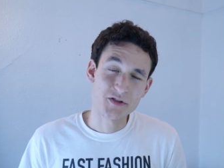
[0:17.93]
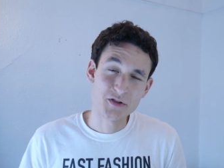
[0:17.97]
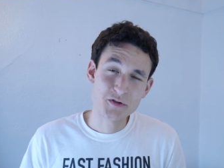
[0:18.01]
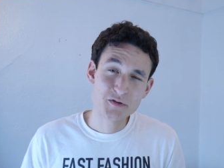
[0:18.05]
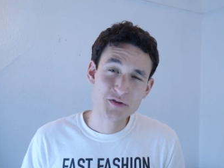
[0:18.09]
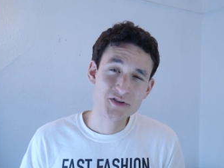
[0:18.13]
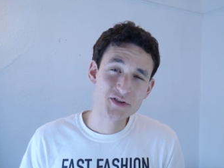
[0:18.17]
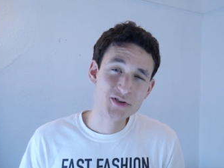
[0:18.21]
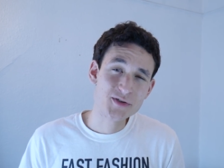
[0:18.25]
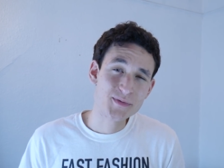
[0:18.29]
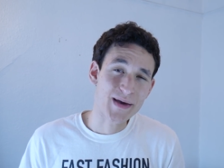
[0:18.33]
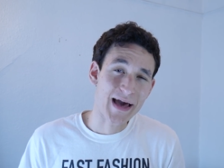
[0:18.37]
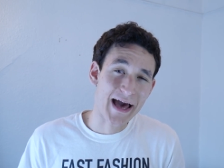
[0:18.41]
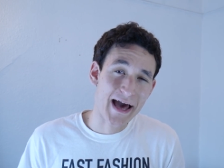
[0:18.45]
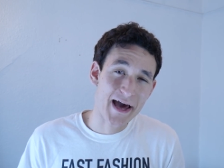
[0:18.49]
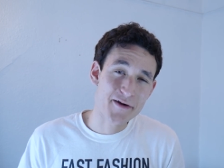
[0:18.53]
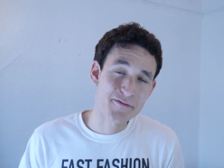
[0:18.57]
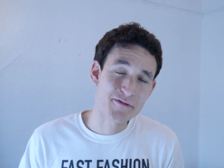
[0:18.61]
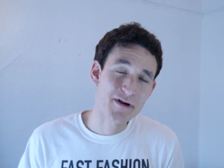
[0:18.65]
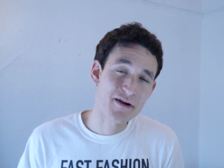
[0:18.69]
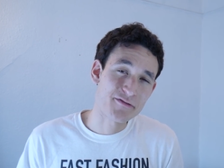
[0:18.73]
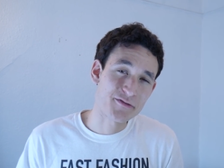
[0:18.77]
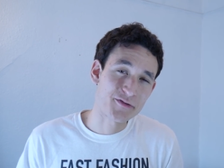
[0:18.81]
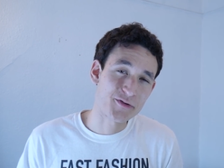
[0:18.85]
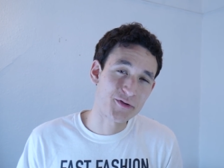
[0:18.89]
YouTube
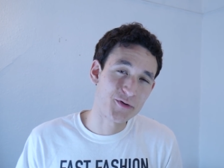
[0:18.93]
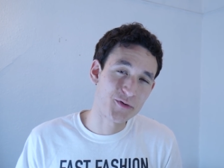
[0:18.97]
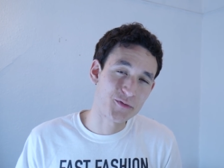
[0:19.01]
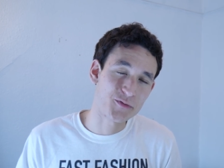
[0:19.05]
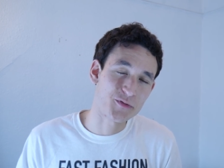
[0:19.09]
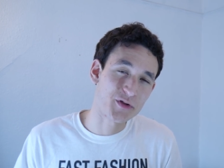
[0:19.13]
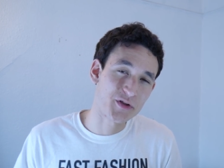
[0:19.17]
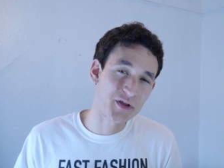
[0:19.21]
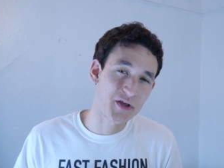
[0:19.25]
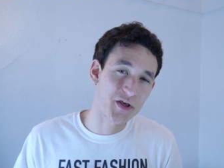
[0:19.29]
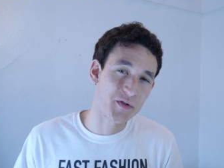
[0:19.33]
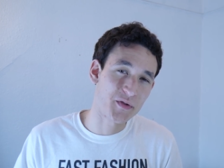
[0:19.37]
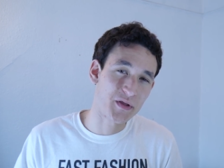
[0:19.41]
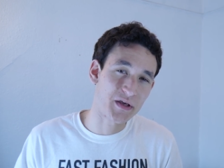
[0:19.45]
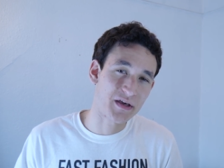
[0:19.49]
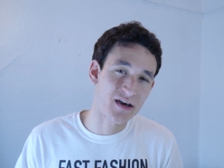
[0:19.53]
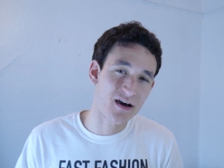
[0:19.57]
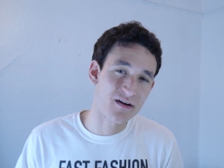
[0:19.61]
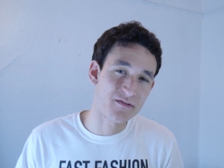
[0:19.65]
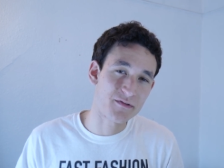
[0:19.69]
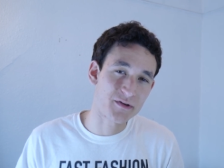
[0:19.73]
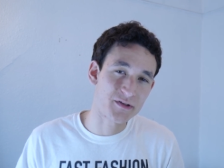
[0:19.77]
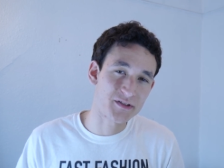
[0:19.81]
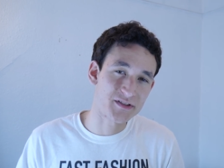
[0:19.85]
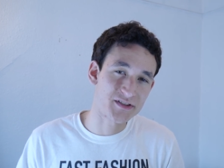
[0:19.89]
ad revenue really only
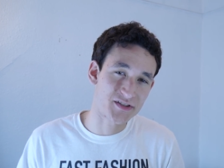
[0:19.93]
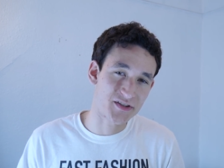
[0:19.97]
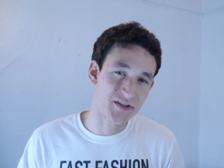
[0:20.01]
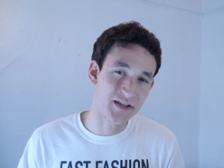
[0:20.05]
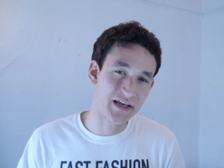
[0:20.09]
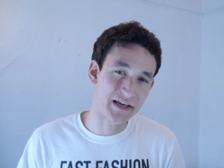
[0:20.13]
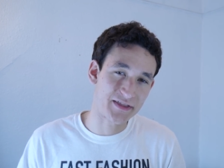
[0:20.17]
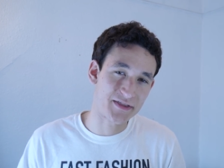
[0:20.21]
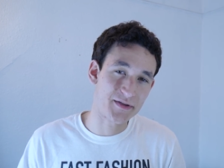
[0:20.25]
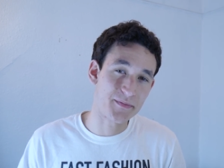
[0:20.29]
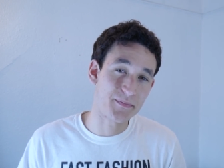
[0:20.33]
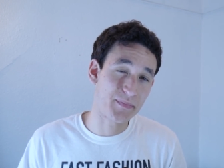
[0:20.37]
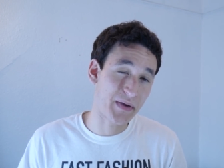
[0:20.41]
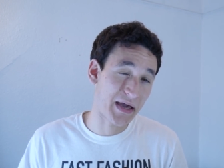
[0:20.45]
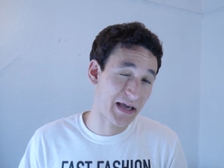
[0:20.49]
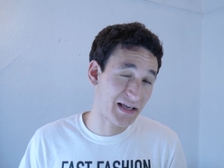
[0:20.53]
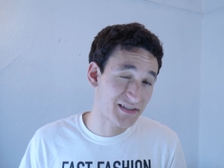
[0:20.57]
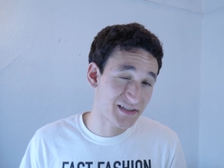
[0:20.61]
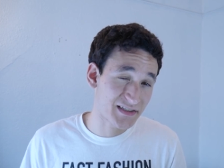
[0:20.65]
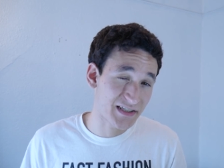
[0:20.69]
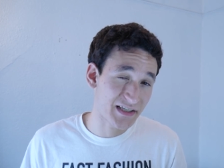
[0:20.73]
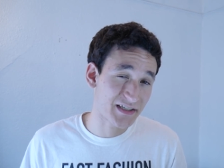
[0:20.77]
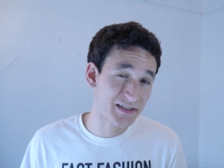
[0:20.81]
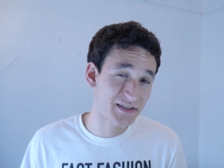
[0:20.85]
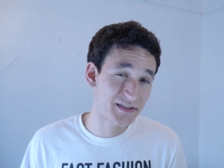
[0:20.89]
covers like the
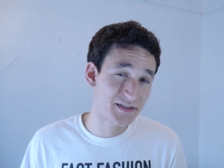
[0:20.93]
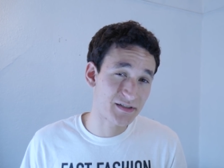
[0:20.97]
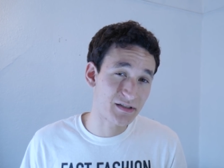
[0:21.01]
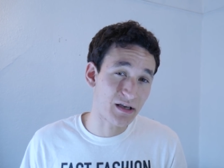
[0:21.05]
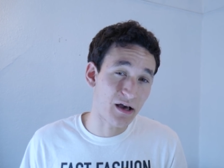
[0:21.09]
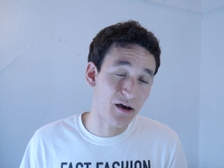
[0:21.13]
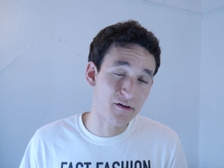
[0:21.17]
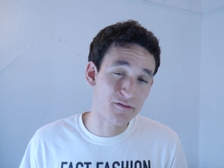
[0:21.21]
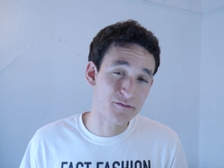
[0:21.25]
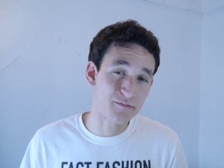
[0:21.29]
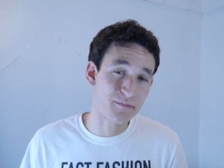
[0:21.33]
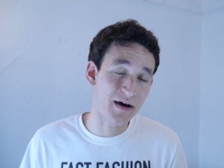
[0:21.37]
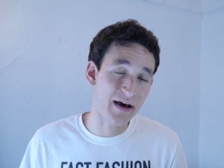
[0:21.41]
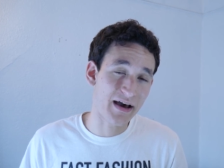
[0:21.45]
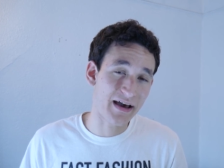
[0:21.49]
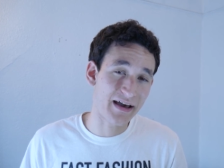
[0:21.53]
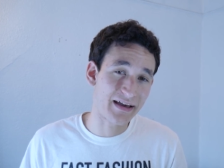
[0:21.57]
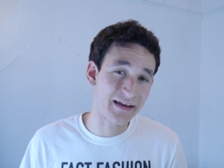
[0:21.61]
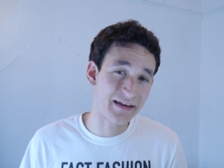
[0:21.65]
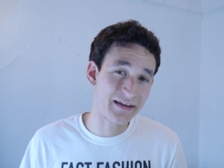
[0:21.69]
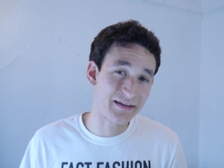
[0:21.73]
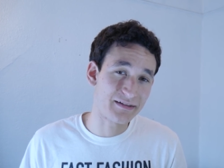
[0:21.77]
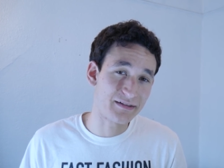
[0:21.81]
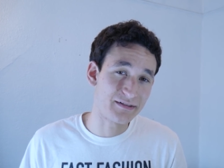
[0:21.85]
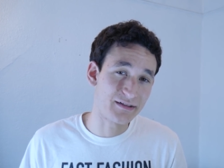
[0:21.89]
basics of
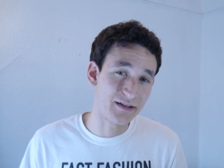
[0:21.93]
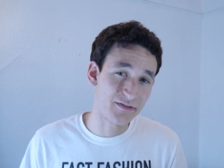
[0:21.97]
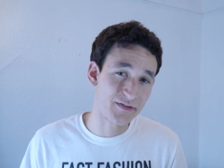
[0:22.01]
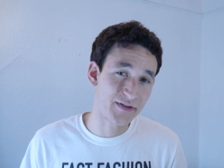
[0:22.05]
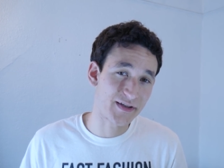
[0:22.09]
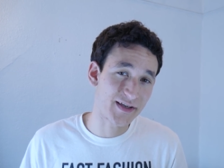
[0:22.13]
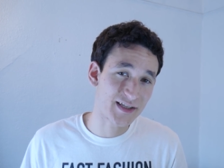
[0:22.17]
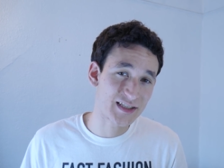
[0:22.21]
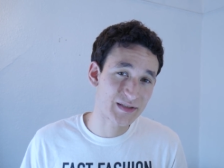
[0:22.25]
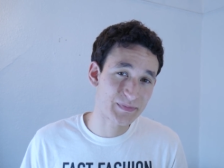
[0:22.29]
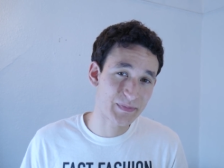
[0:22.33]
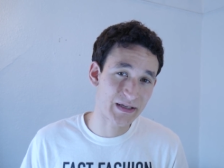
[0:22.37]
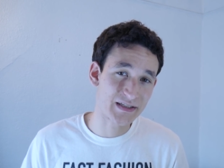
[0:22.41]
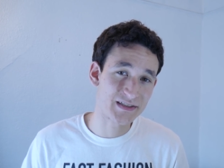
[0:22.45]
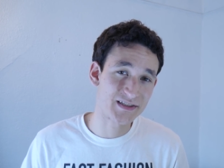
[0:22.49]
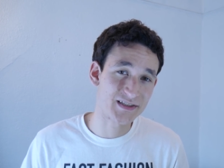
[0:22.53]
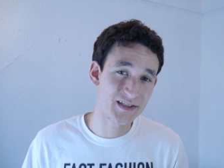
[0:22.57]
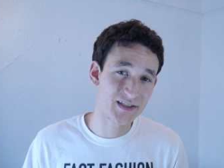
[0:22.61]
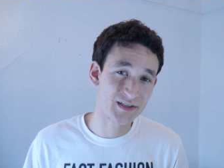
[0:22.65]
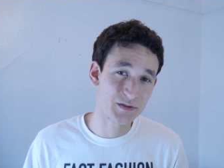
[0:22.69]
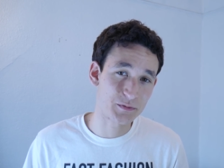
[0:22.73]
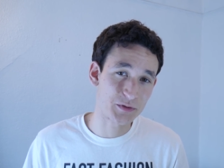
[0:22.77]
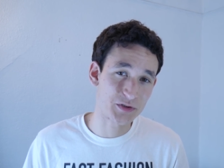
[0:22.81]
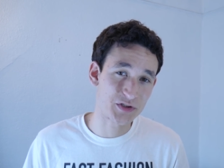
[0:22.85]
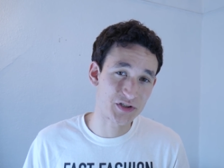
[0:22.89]
my living
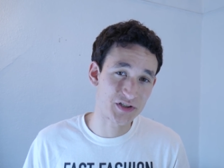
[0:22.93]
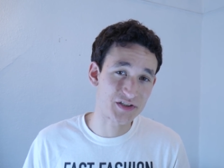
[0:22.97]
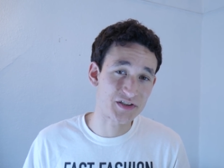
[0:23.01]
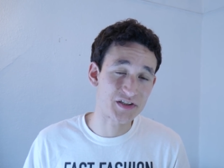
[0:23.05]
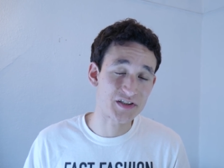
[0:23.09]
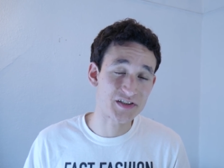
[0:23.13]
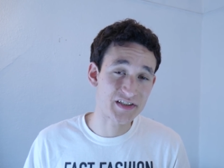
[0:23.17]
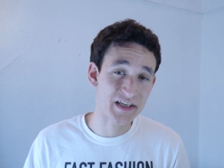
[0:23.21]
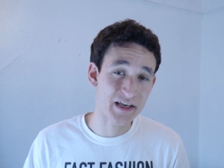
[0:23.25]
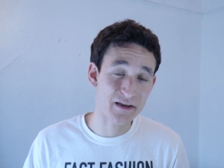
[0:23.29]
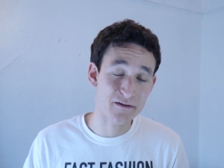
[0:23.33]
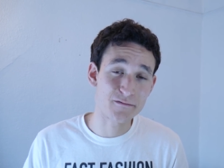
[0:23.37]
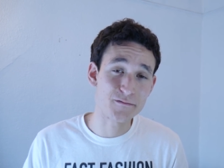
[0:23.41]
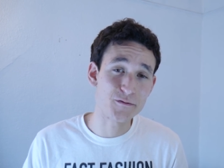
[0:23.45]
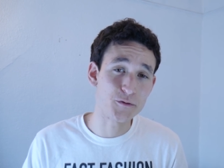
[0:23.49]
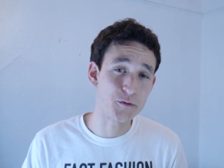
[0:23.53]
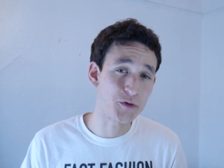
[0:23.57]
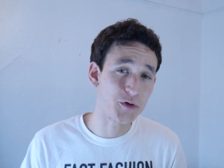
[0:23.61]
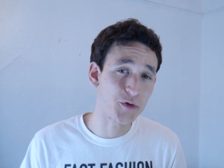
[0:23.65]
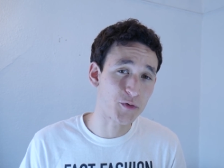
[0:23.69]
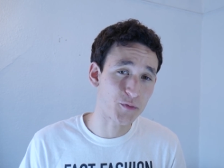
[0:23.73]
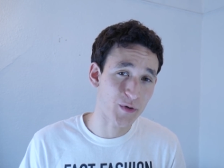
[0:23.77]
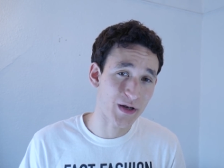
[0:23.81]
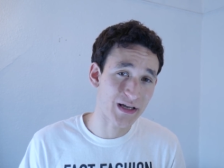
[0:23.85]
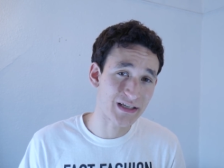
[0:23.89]
expenses, which is to say food
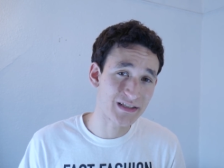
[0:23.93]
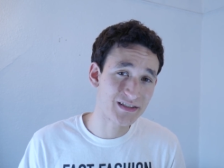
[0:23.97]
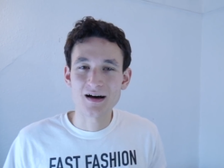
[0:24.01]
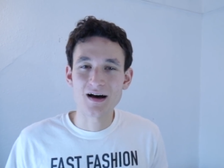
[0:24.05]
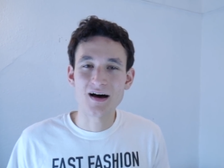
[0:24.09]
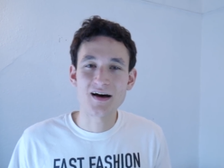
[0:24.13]
and rent.